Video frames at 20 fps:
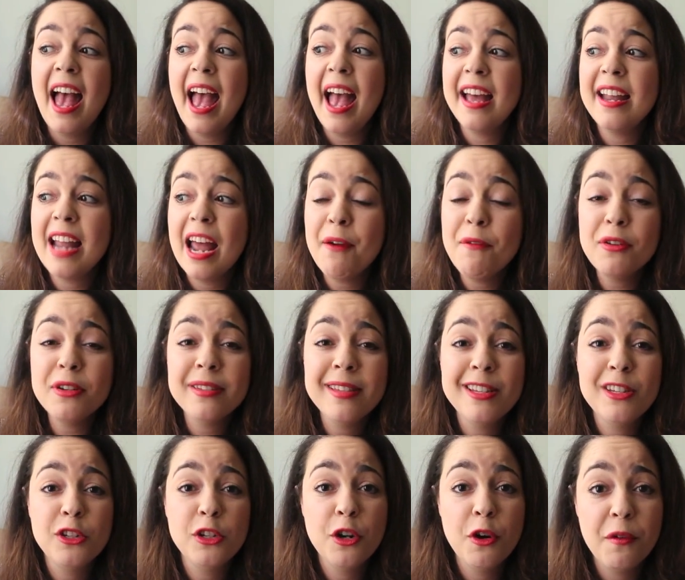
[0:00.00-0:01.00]
And ever
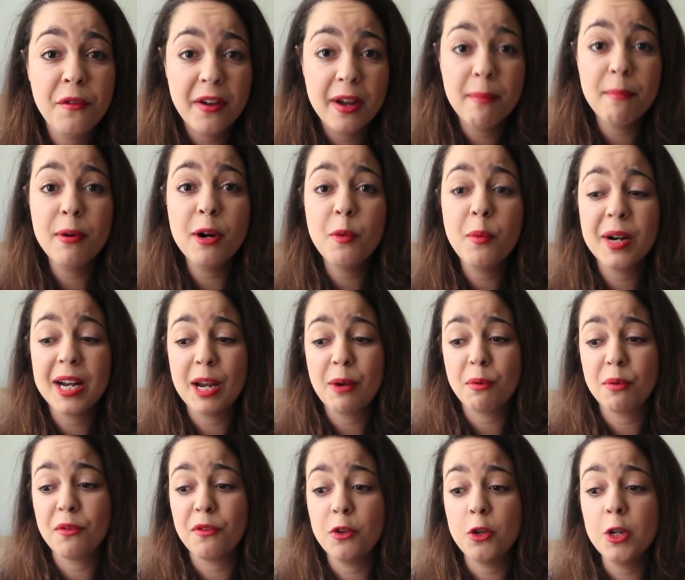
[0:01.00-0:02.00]
since November, when I
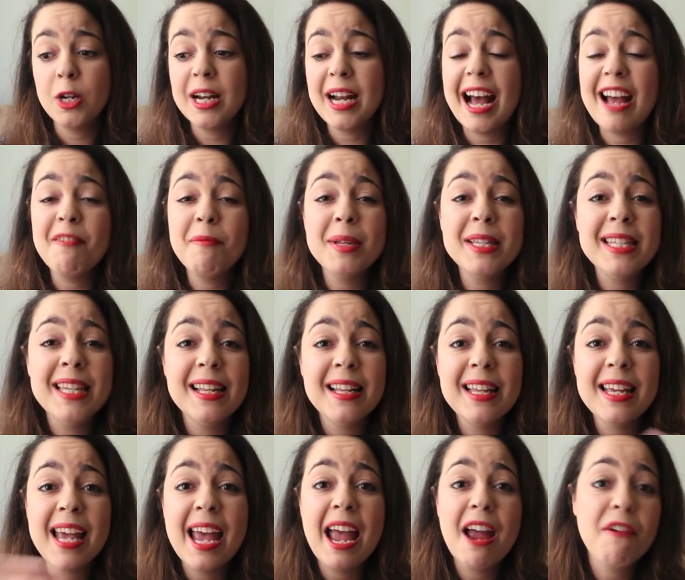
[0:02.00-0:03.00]
reviewed it, I've been
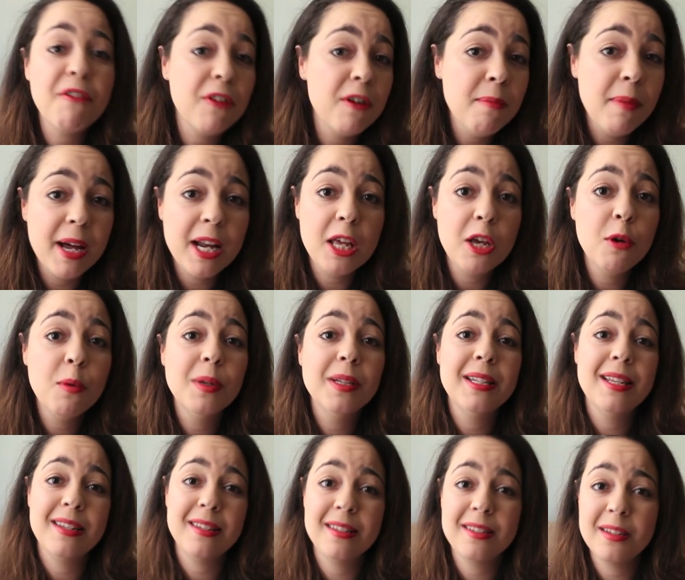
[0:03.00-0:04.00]
telling everybody who will
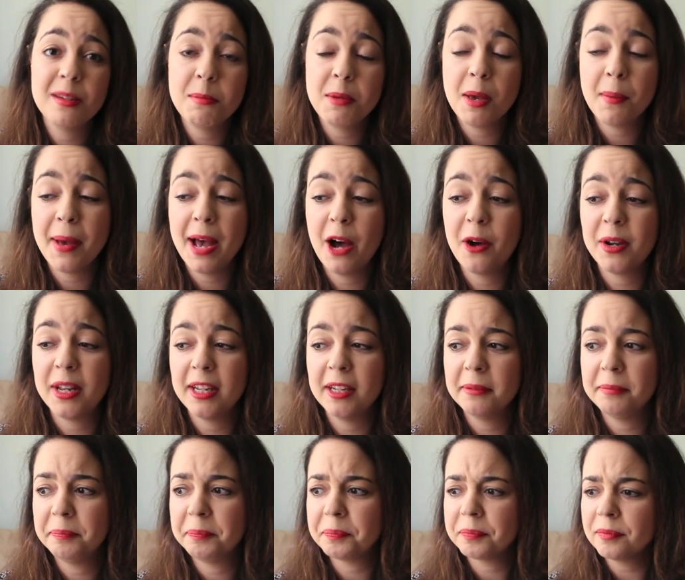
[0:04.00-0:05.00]
listen to me about
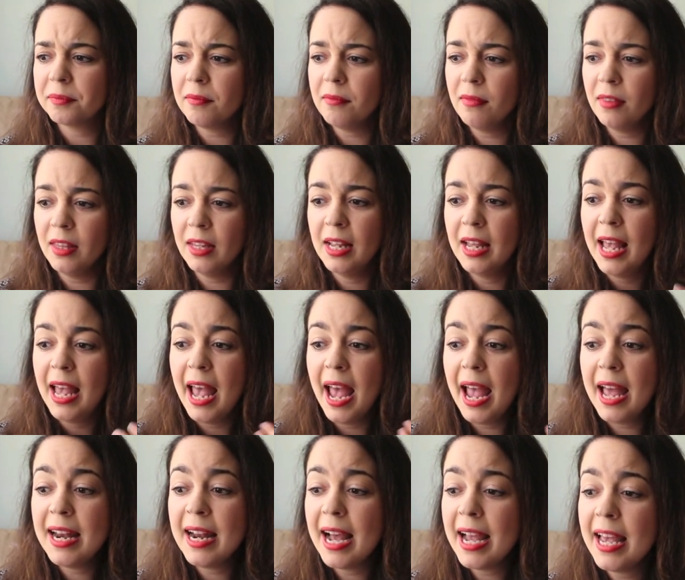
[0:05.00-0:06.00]
it.
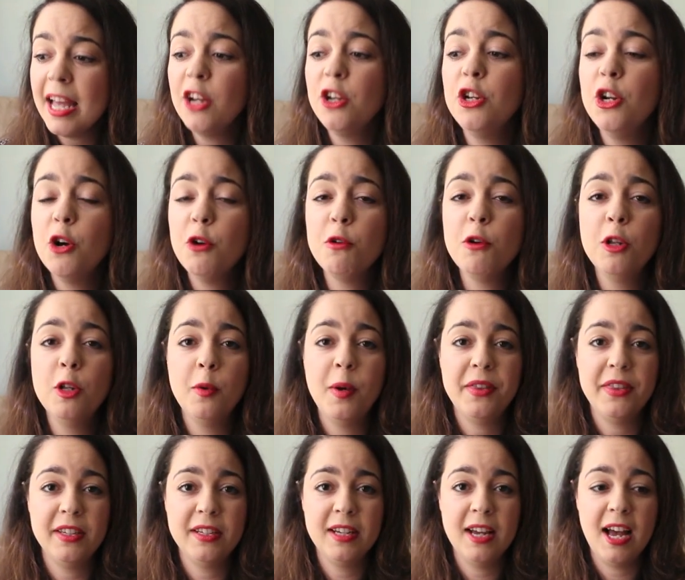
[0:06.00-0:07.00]
And I had no clue
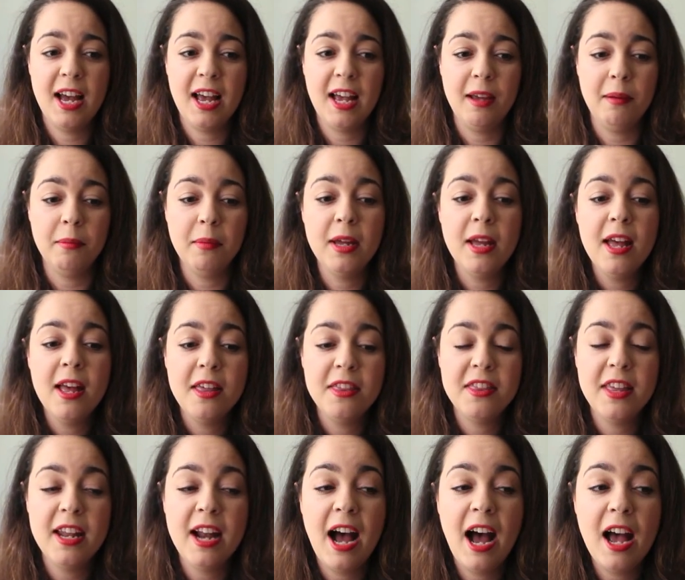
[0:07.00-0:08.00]
at the time
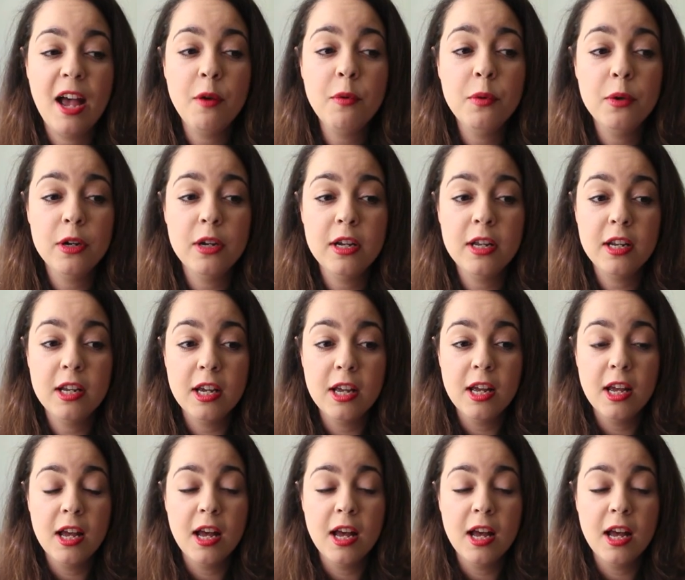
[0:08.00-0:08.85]
that I would